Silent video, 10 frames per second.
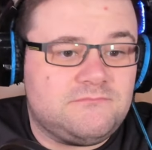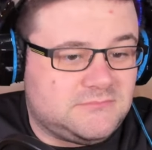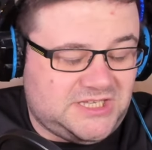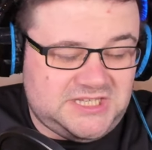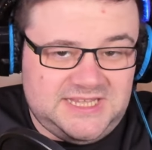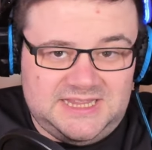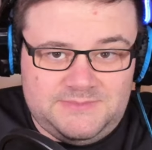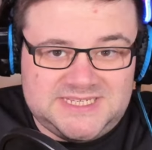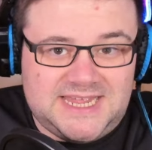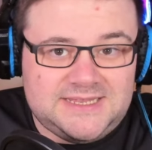Clearly
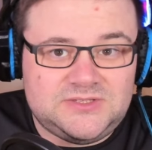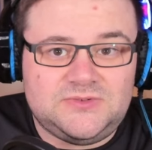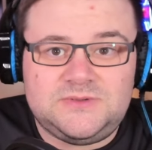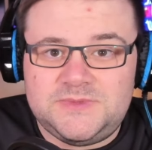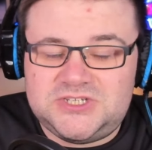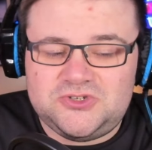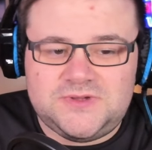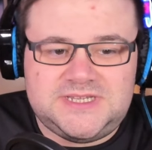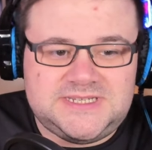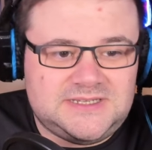mishandled,
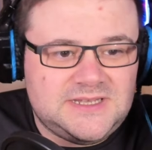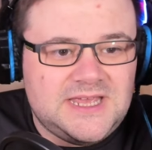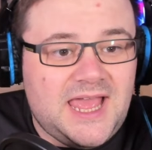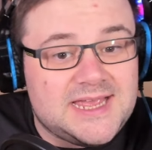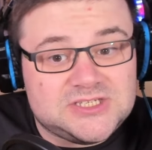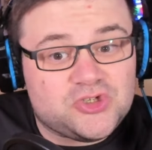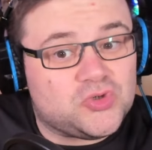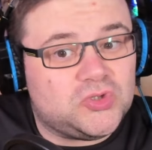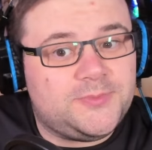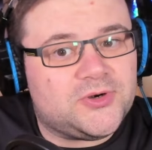mistreated, has
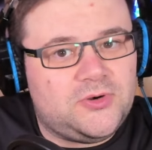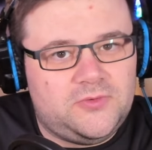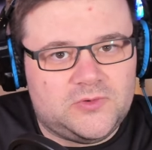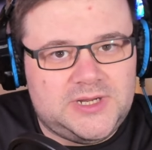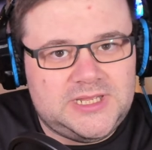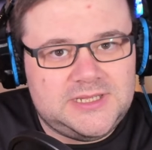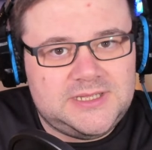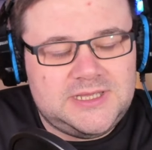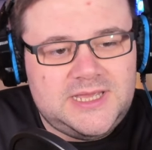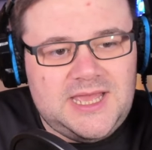trauma over it.
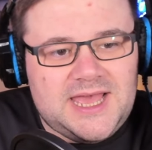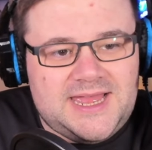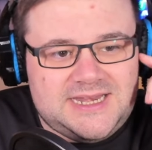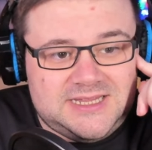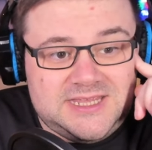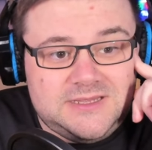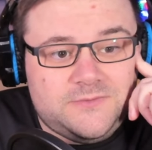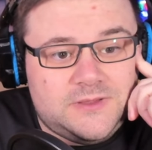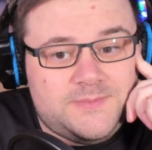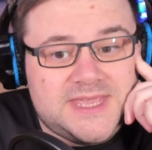And I think
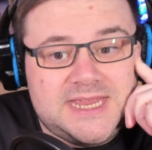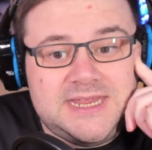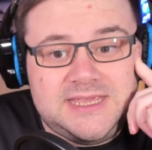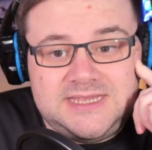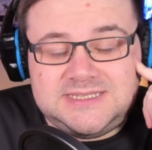from the beginning he